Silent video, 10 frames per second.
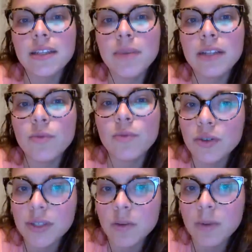But
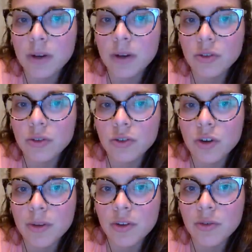when you think about your
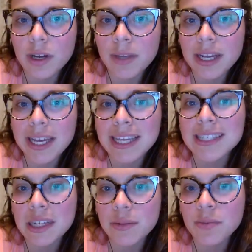trauma, you know what I mean? Like
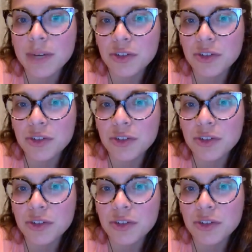excitement by